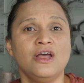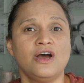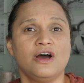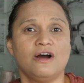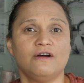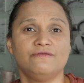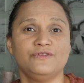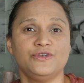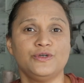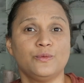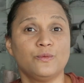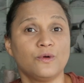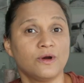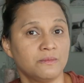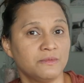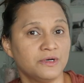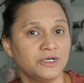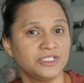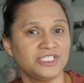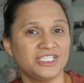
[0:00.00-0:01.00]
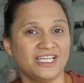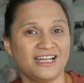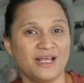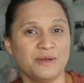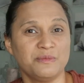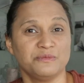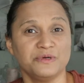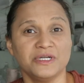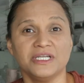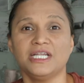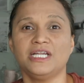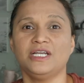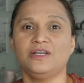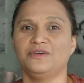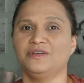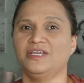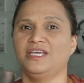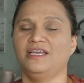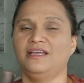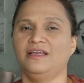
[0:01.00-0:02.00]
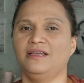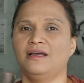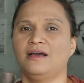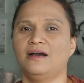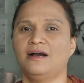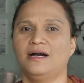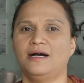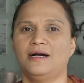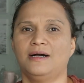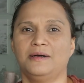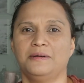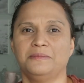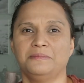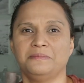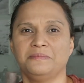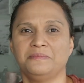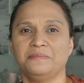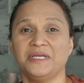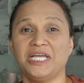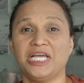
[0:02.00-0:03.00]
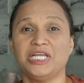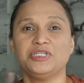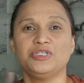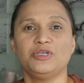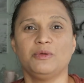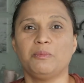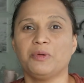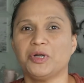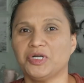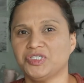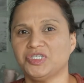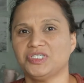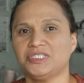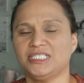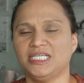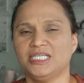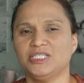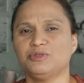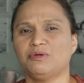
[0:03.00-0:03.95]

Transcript: of new warmers that I'm really looking um, into purchasing.